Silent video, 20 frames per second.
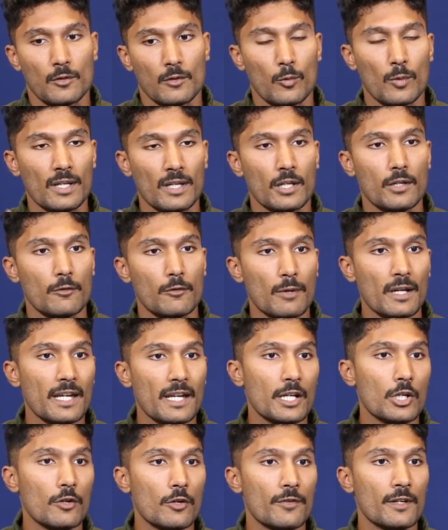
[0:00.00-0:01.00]
one, one
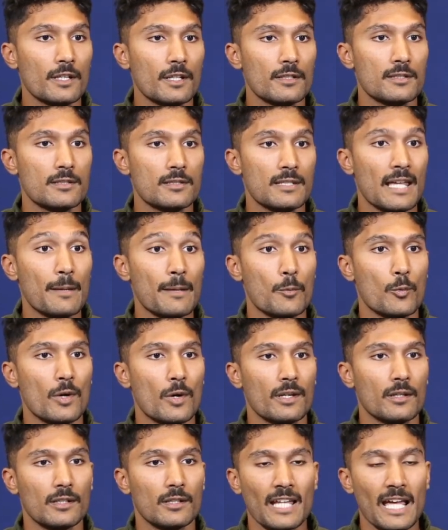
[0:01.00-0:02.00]
end of it is type
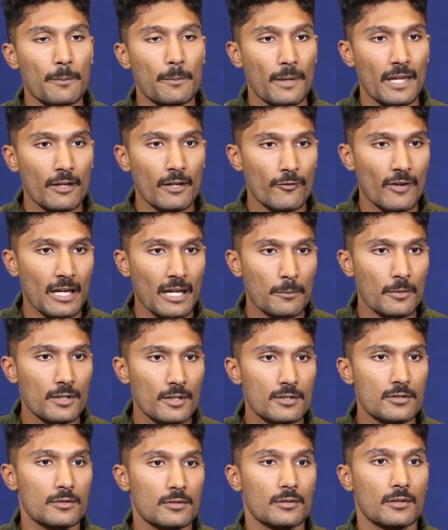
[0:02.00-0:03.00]
one, type A
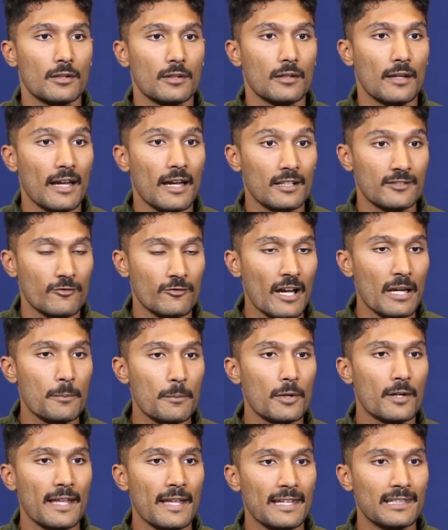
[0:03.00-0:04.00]
fibers,
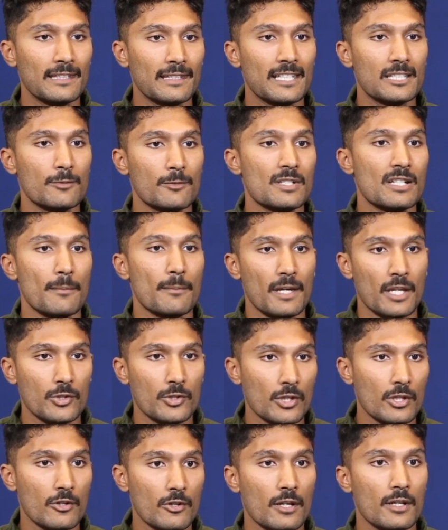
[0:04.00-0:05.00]
fibered athletes, which are
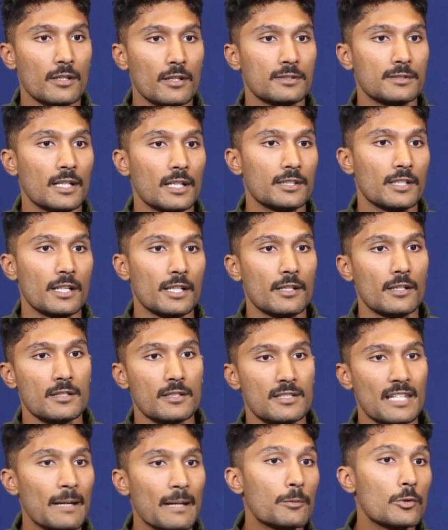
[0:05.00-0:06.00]
marathon runners. The other end
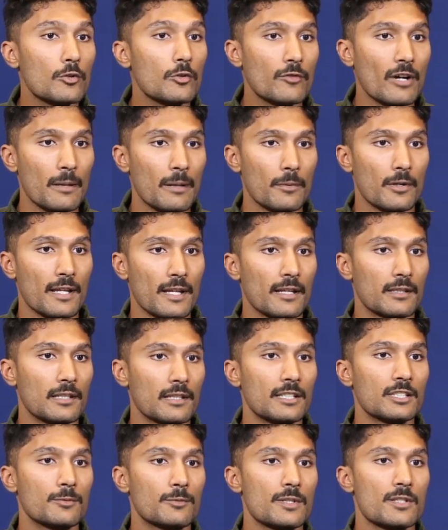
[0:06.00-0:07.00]
is type two fibered
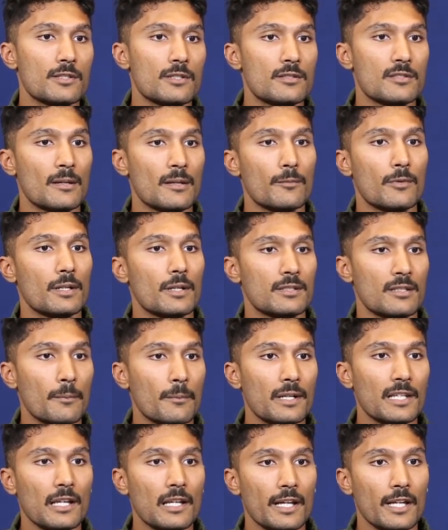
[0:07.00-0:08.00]
athletes, which is somebody,
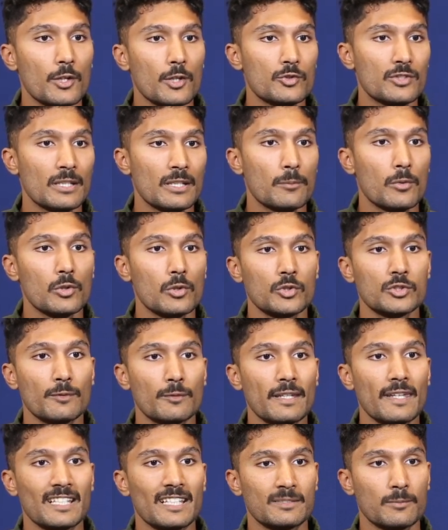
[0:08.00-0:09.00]
somebody like a Usain Bolt, who's
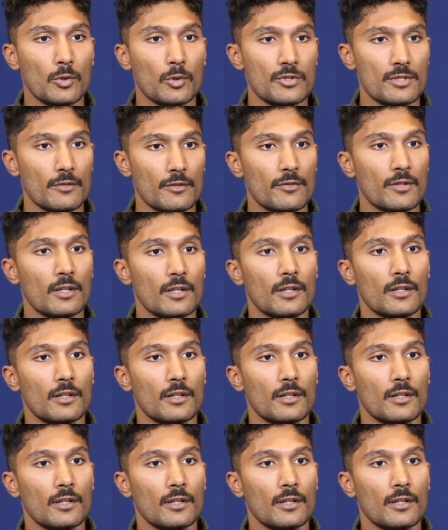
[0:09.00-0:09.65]
very explosive.